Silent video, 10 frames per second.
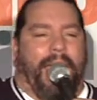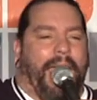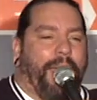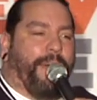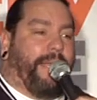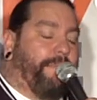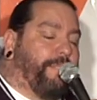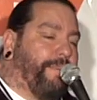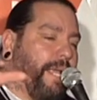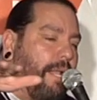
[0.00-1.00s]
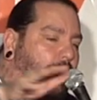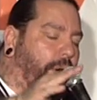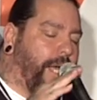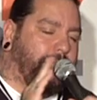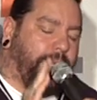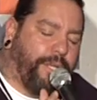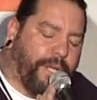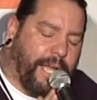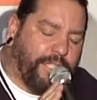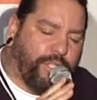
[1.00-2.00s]
Hey, my name is Miguel Rojas. Thank
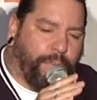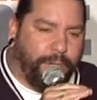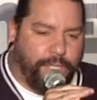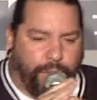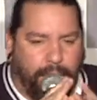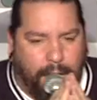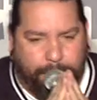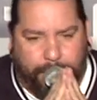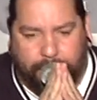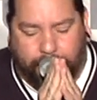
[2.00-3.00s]
you guys so much for allowing me to